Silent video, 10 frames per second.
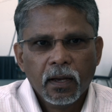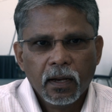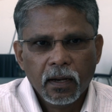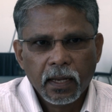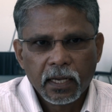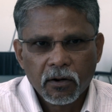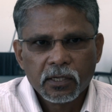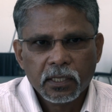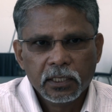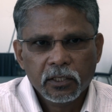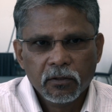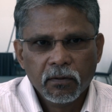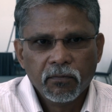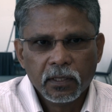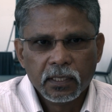across the
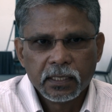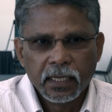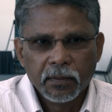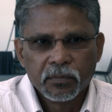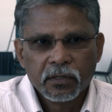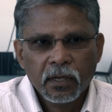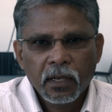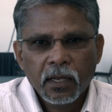genome for the SNPs.